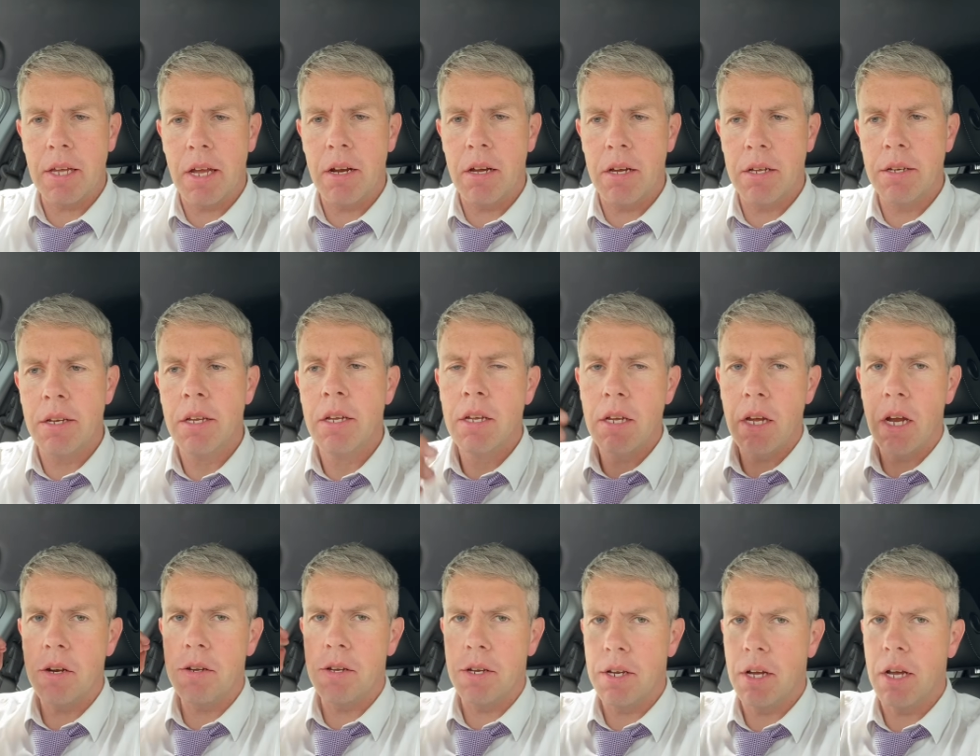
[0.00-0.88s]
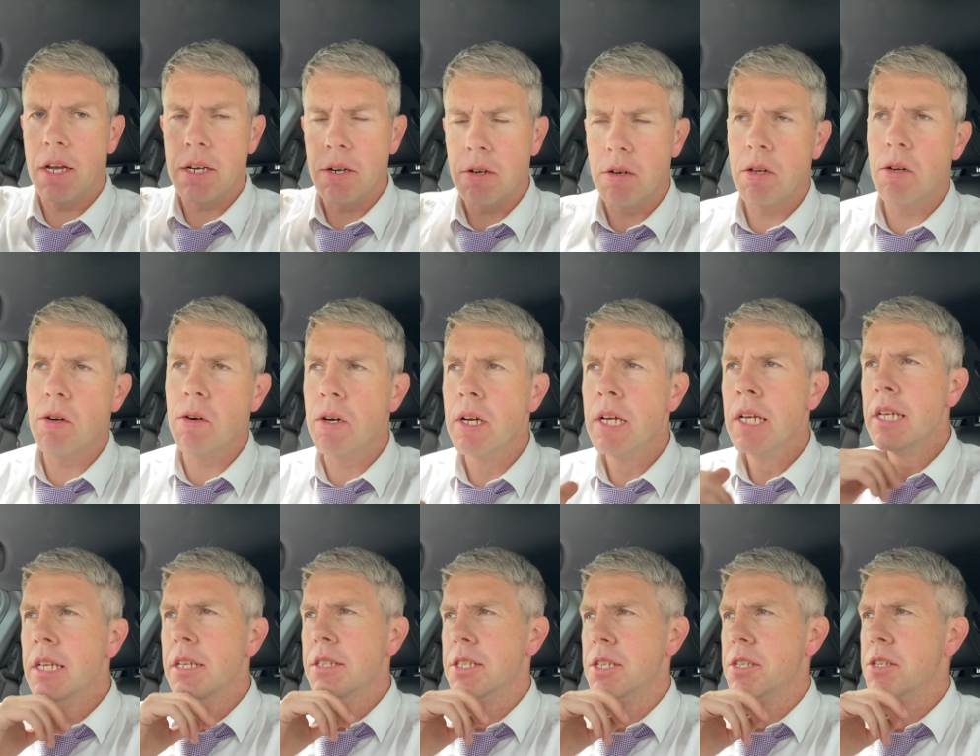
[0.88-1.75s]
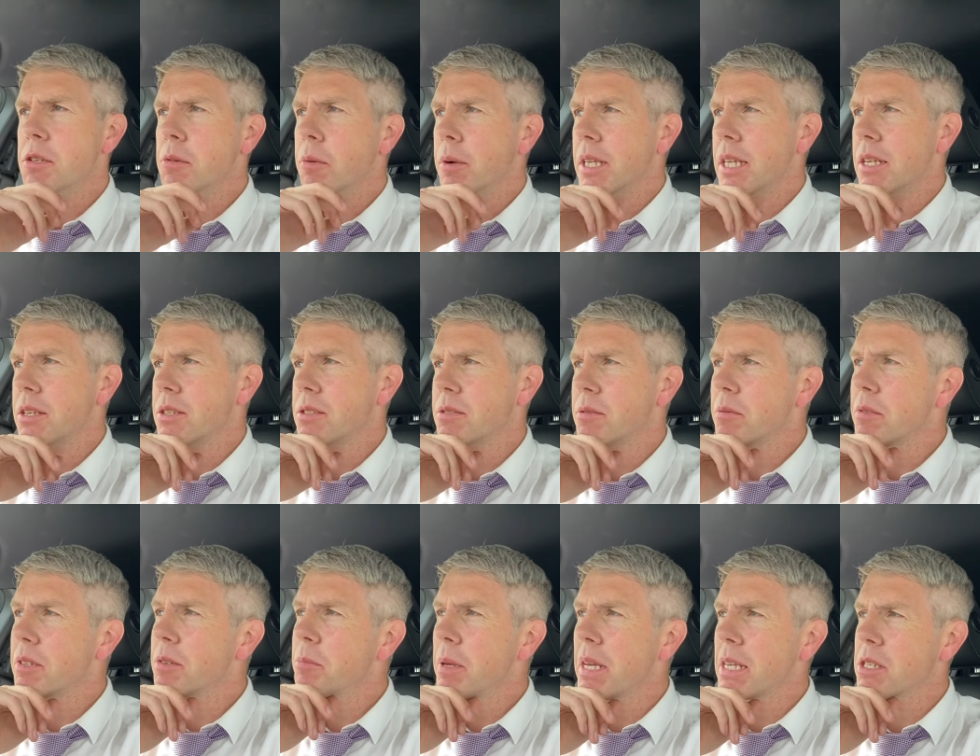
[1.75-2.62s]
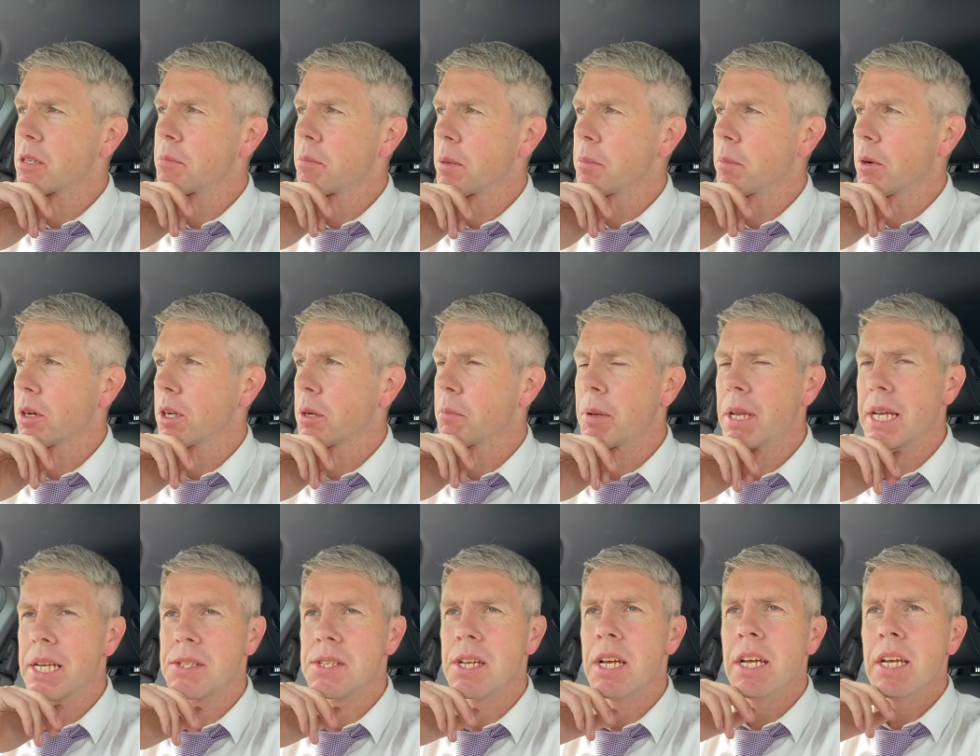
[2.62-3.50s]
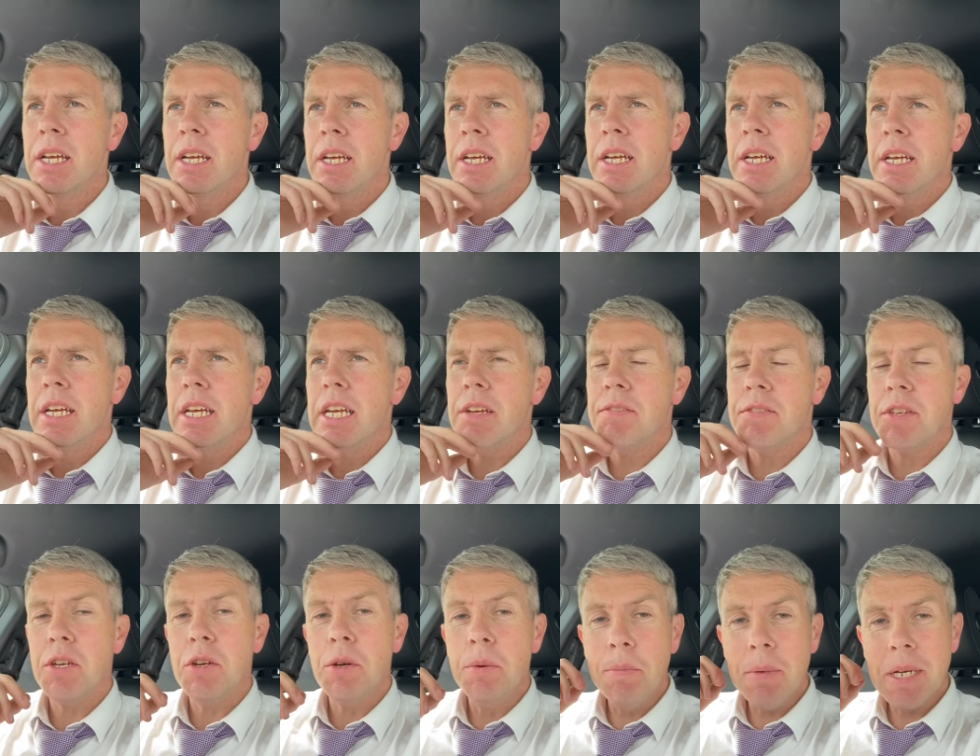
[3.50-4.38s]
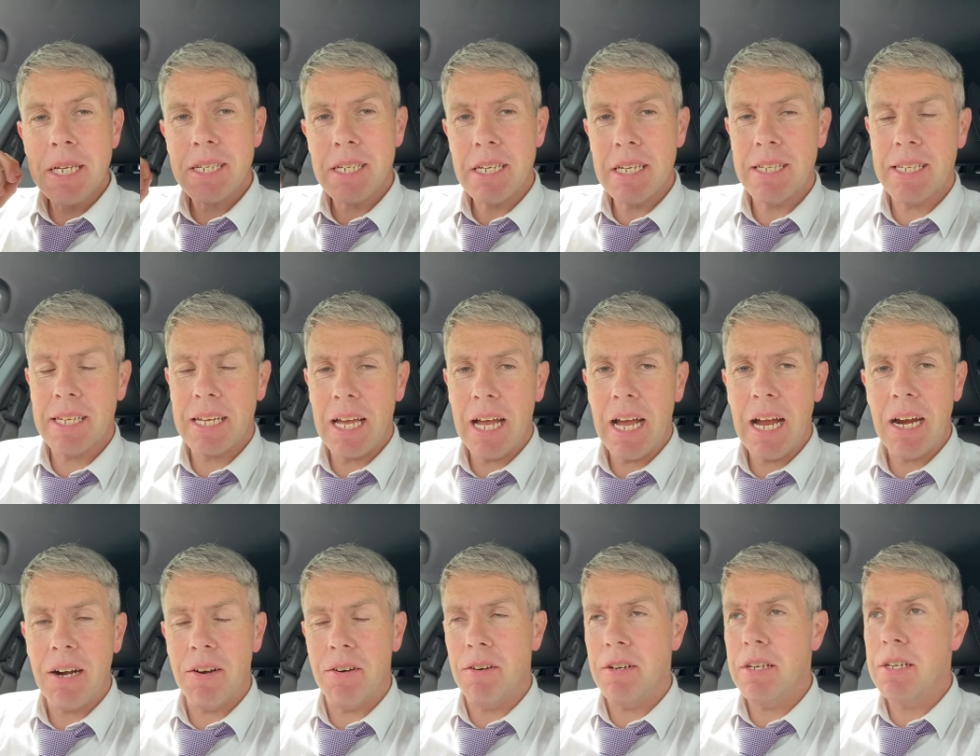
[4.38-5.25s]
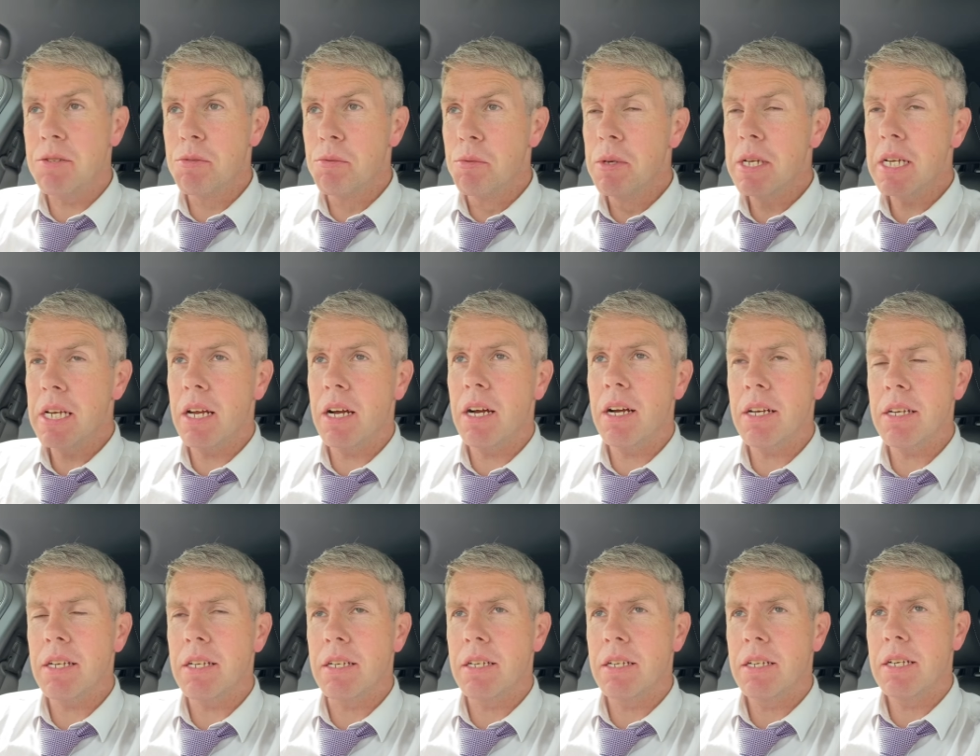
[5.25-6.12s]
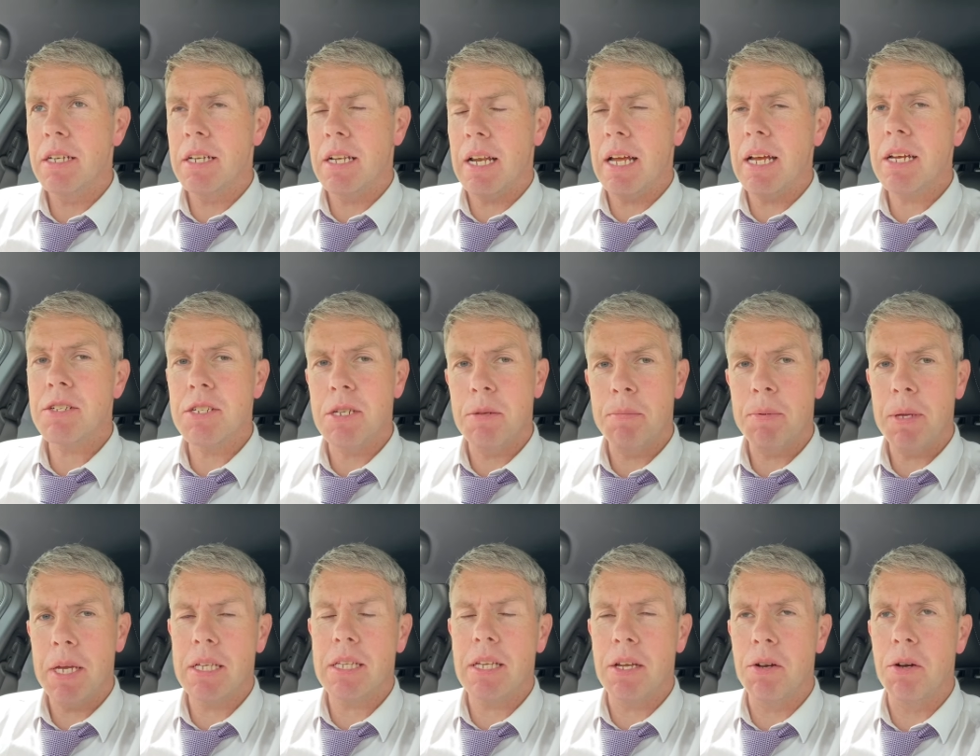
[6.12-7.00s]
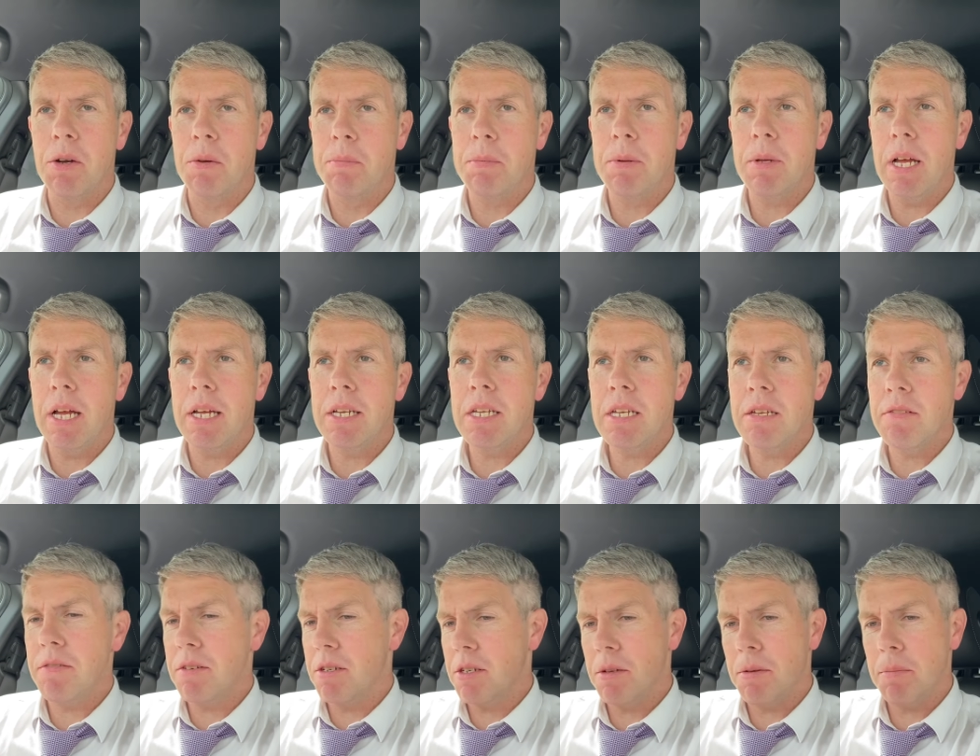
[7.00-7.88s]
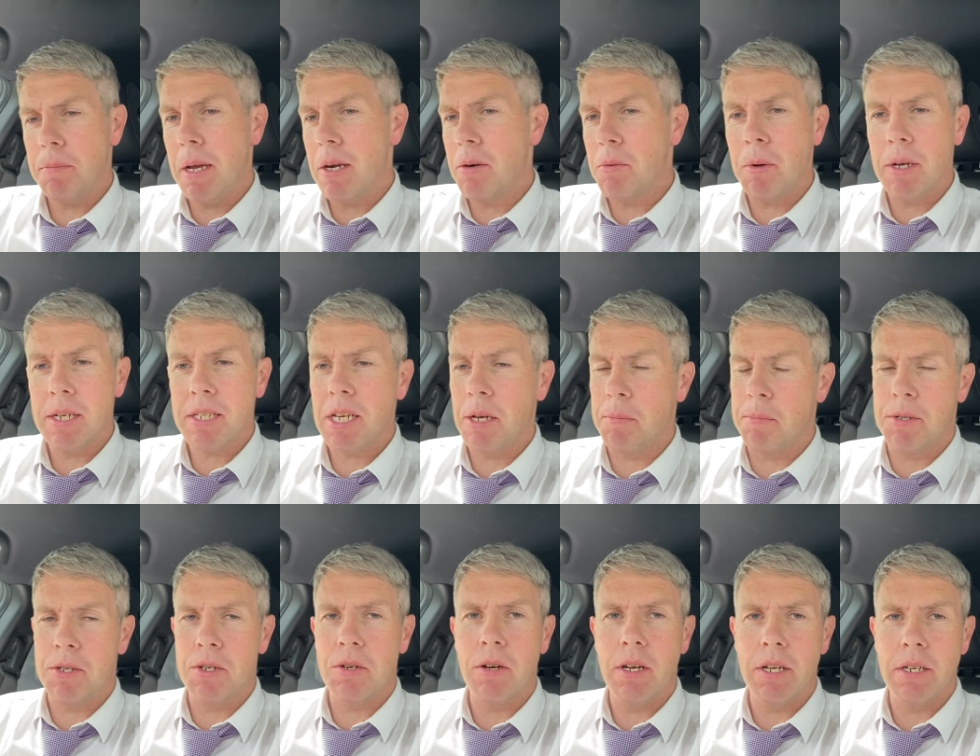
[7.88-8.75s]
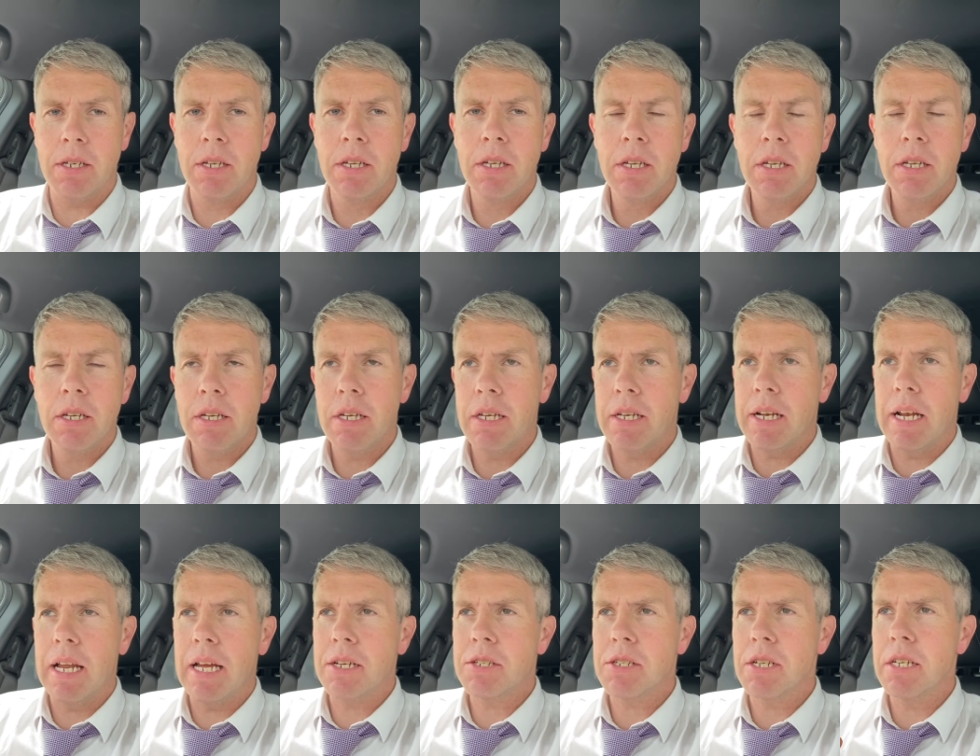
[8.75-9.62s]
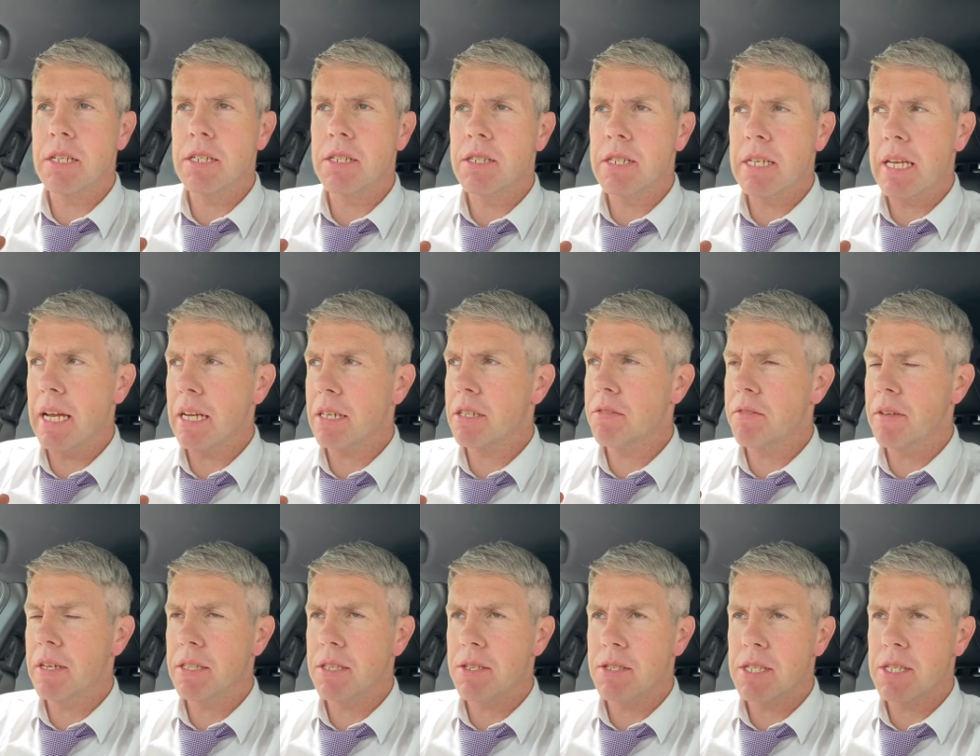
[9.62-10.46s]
on? Are you on high or low? This is the one that makes it a bit more complex. If the humidity in the car is really high, it'll actually pick that up, and even no matter what temperature you're on, it'll actually deactivate the